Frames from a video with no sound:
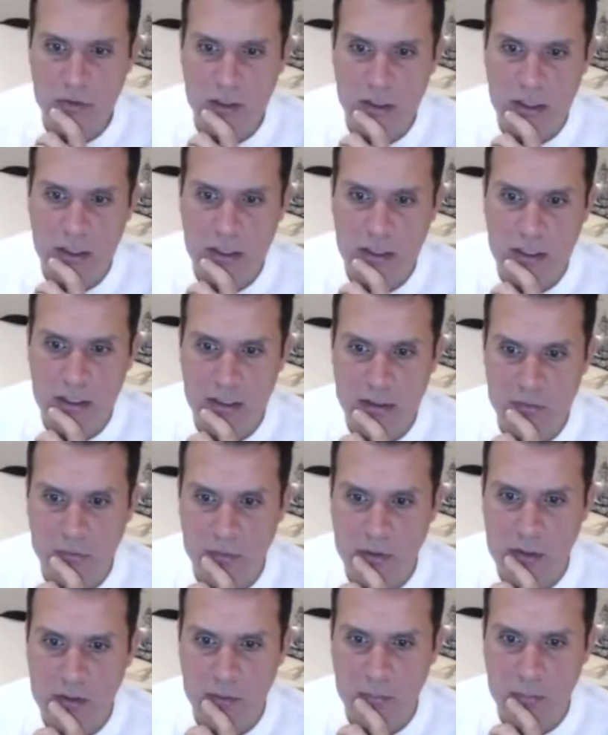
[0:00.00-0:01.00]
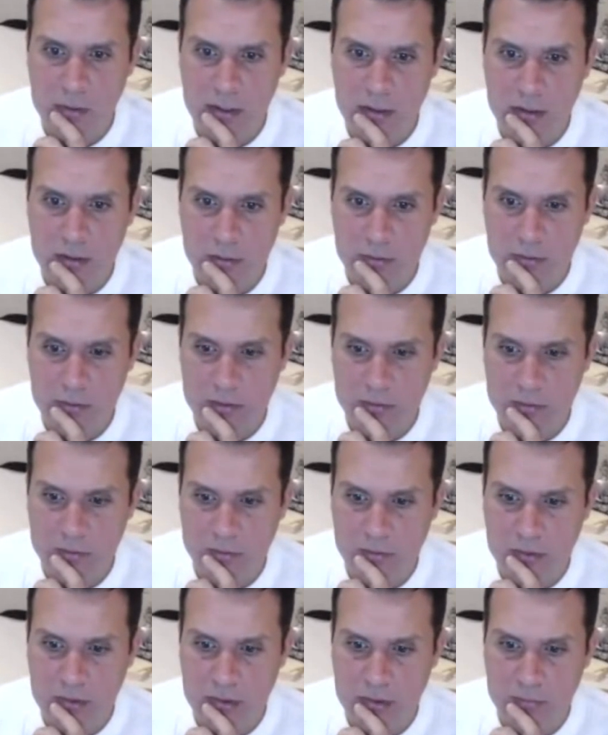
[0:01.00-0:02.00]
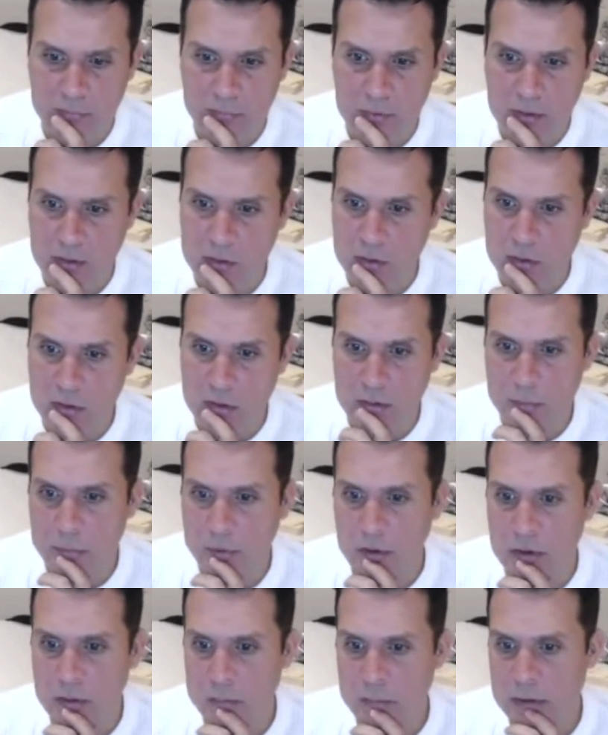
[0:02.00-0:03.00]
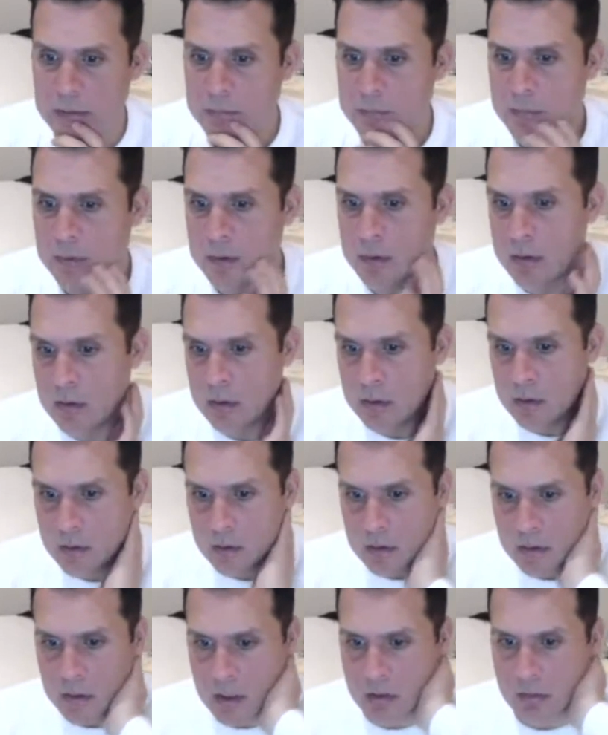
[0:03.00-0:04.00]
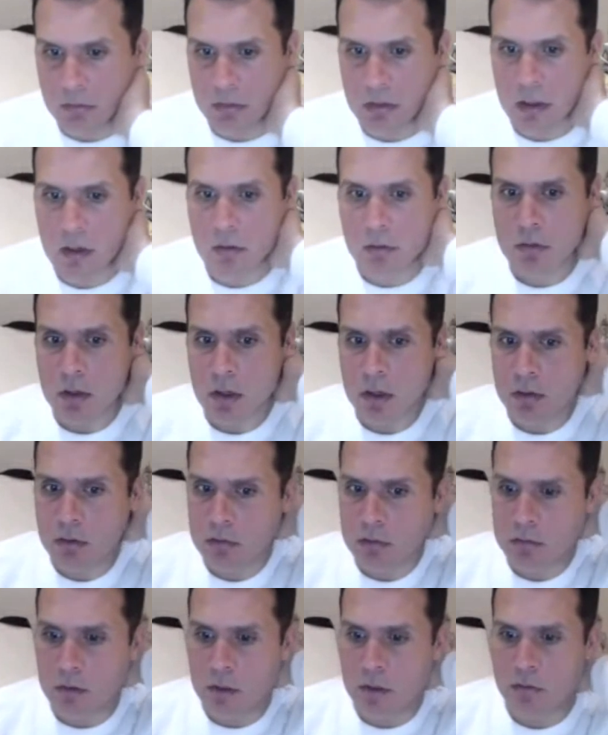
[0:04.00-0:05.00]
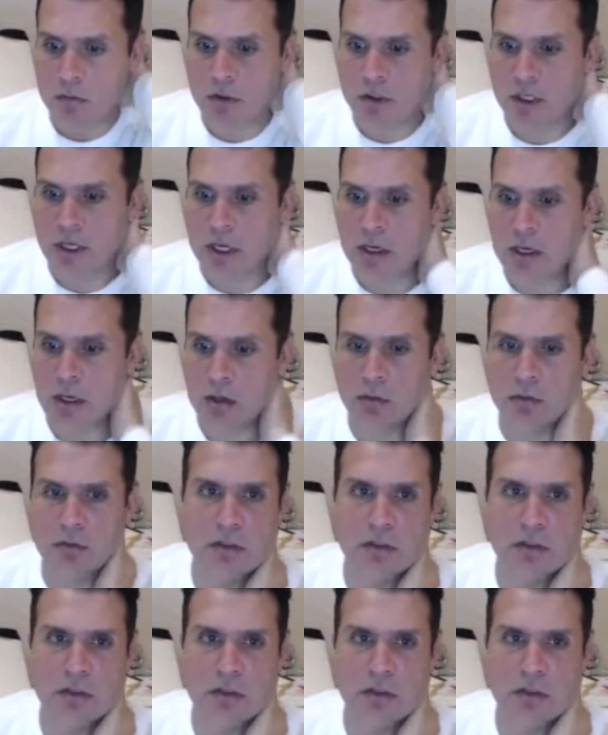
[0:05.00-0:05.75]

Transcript: uh, as well, Michael. It's uh, not a problem. I'll, I'll, I'll, I'll share, I'll